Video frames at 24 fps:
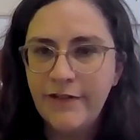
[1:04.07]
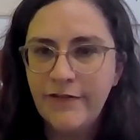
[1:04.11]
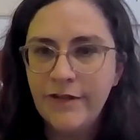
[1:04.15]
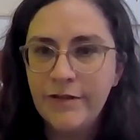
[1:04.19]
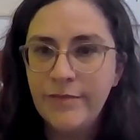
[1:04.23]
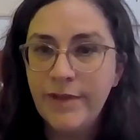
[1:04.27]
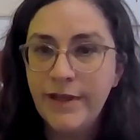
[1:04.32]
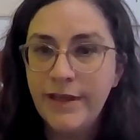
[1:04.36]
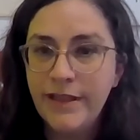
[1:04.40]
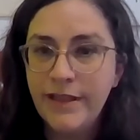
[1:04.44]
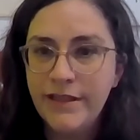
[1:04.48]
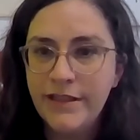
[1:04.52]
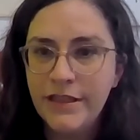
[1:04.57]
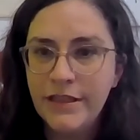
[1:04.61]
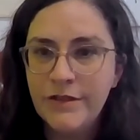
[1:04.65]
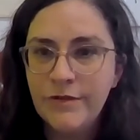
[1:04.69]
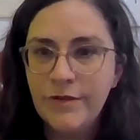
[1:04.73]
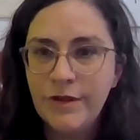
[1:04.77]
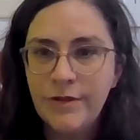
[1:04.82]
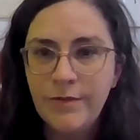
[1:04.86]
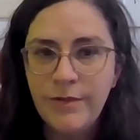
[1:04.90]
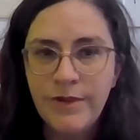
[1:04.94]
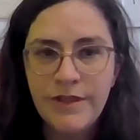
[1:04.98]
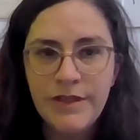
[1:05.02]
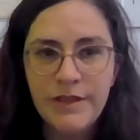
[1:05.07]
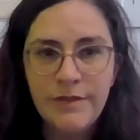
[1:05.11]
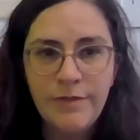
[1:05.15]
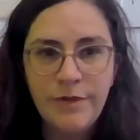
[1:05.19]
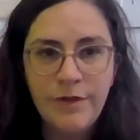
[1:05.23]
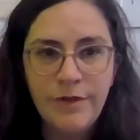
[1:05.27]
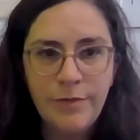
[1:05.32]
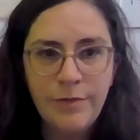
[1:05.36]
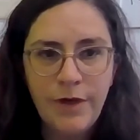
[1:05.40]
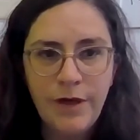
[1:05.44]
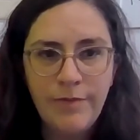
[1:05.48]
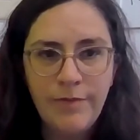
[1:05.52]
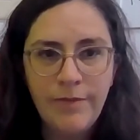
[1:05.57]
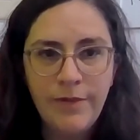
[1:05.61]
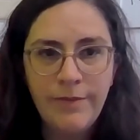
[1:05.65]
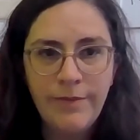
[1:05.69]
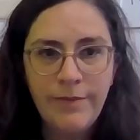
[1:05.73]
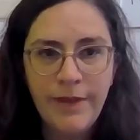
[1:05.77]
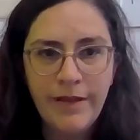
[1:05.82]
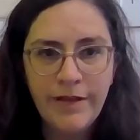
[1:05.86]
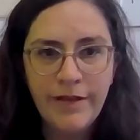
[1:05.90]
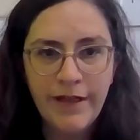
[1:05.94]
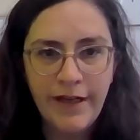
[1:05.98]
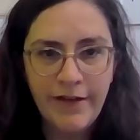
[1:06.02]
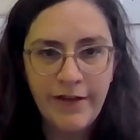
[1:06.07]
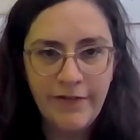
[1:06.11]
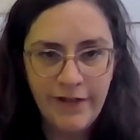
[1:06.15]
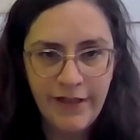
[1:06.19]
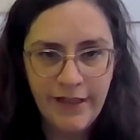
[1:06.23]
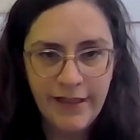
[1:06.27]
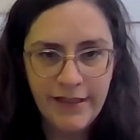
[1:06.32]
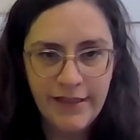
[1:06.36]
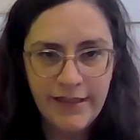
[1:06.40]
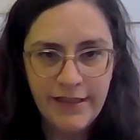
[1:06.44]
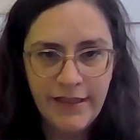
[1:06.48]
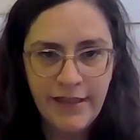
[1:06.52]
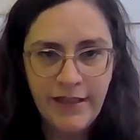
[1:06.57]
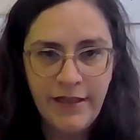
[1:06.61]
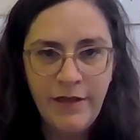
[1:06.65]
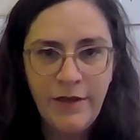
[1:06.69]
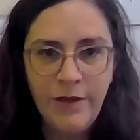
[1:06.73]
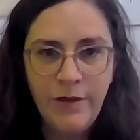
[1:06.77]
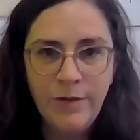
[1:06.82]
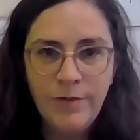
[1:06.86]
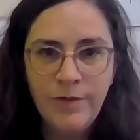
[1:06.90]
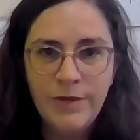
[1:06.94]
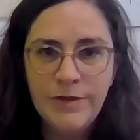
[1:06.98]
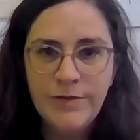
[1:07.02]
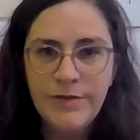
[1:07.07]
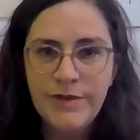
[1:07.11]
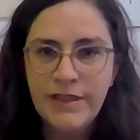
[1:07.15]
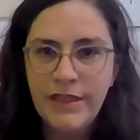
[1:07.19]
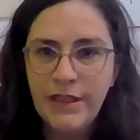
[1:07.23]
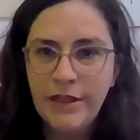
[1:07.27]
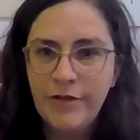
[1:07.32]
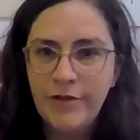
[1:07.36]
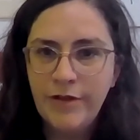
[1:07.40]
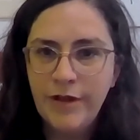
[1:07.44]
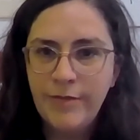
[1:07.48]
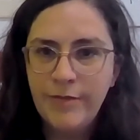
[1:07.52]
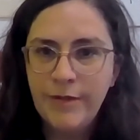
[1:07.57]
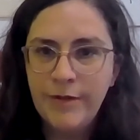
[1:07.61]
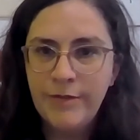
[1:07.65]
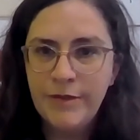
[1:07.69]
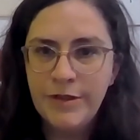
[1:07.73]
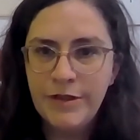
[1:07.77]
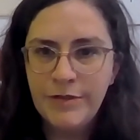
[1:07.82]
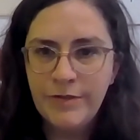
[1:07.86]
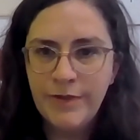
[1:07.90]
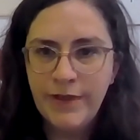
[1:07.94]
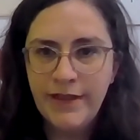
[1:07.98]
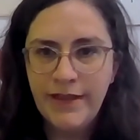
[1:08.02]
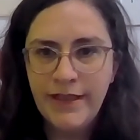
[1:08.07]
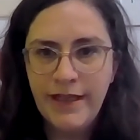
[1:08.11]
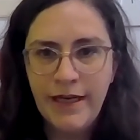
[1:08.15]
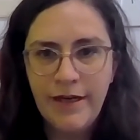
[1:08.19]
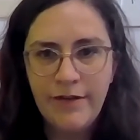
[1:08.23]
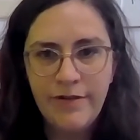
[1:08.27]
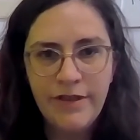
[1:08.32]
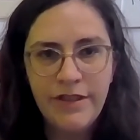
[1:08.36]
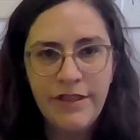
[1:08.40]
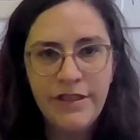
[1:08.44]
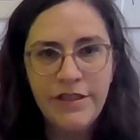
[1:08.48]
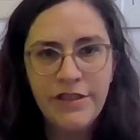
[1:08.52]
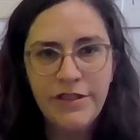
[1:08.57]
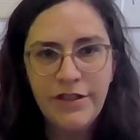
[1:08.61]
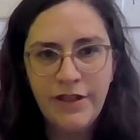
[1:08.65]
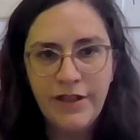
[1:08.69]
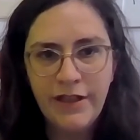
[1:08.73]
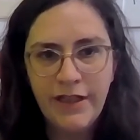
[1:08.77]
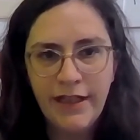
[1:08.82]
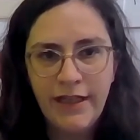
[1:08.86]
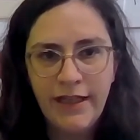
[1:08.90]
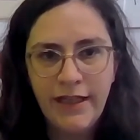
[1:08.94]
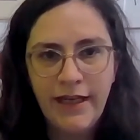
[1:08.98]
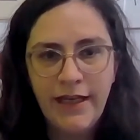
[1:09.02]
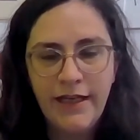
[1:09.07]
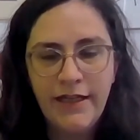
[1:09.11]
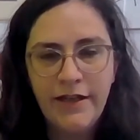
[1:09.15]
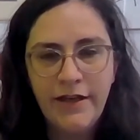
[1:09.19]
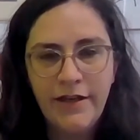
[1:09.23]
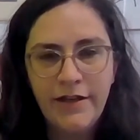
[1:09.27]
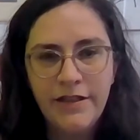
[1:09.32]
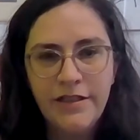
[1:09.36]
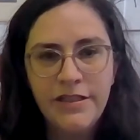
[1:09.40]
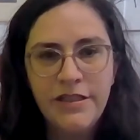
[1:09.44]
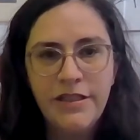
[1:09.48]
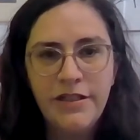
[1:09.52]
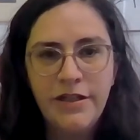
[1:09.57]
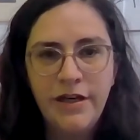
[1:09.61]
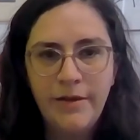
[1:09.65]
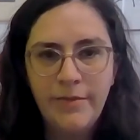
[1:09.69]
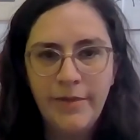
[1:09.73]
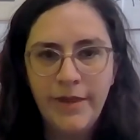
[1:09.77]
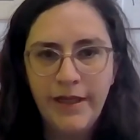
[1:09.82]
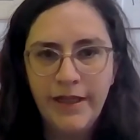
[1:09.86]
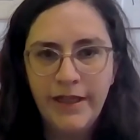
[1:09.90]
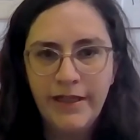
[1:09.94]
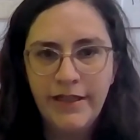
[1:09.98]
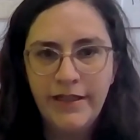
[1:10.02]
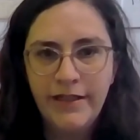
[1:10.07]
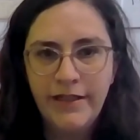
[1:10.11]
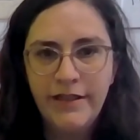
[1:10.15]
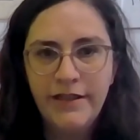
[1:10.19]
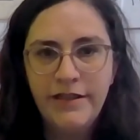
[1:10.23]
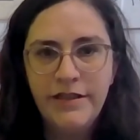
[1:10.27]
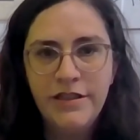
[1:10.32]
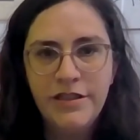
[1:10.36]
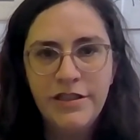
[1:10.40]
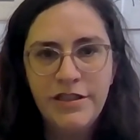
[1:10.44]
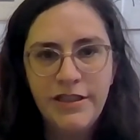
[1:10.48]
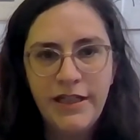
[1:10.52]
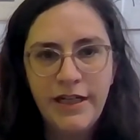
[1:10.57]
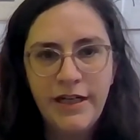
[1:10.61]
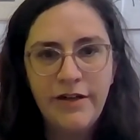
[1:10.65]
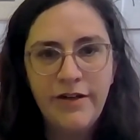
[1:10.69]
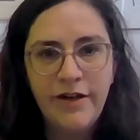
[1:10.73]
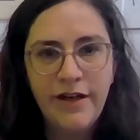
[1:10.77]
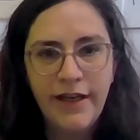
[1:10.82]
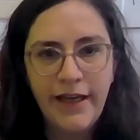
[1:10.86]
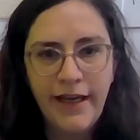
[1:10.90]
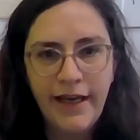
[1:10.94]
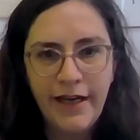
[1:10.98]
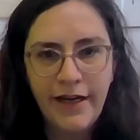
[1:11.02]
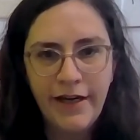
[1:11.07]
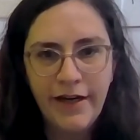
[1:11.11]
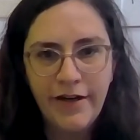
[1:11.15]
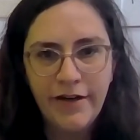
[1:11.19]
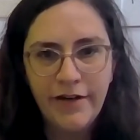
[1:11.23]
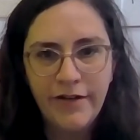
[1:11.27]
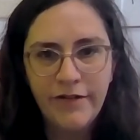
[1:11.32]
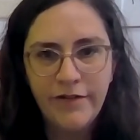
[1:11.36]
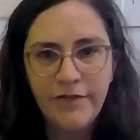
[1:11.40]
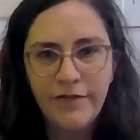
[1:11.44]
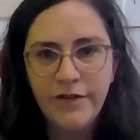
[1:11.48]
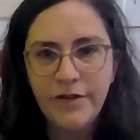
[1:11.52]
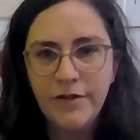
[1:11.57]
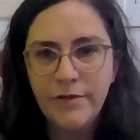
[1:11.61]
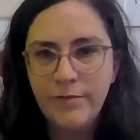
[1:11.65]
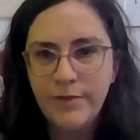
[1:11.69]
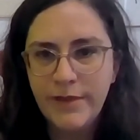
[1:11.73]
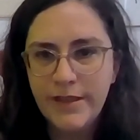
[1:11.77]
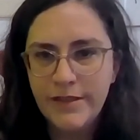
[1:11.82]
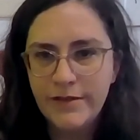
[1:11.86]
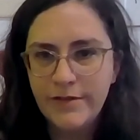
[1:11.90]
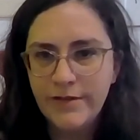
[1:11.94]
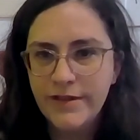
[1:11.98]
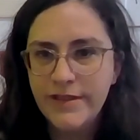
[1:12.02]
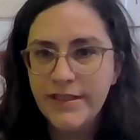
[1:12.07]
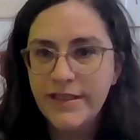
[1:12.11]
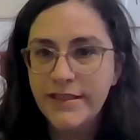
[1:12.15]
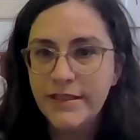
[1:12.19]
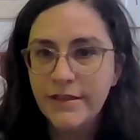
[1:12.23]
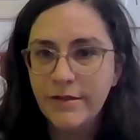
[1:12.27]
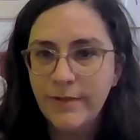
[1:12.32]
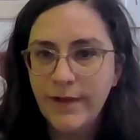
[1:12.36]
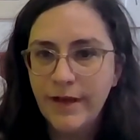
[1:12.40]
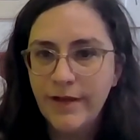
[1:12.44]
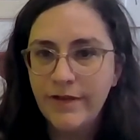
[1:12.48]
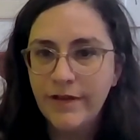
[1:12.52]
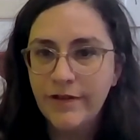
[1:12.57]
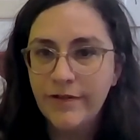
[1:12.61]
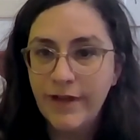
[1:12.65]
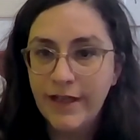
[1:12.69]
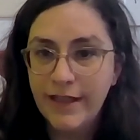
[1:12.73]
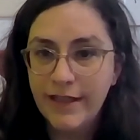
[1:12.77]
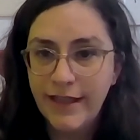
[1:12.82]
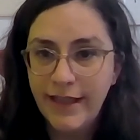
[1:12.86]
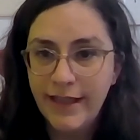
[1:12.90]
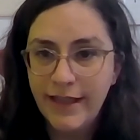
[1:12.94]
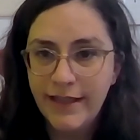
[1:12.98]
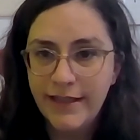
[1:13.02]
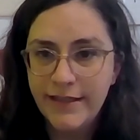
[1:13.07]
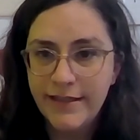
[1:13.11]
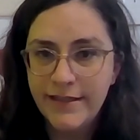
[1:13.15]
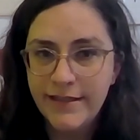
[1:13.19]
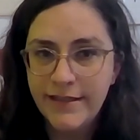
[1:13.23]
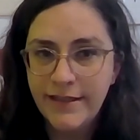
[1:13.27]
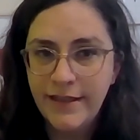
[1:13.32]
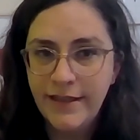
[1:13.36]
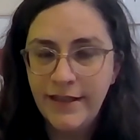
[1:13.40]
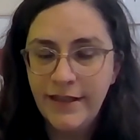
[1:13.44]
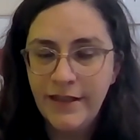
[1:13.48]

covered by the Dish with One Spoon Wampum Belt Covenant, which was an agreement between the Haudenosaunee and Anishinaabeg to share and care for the resources around the Great Lakes.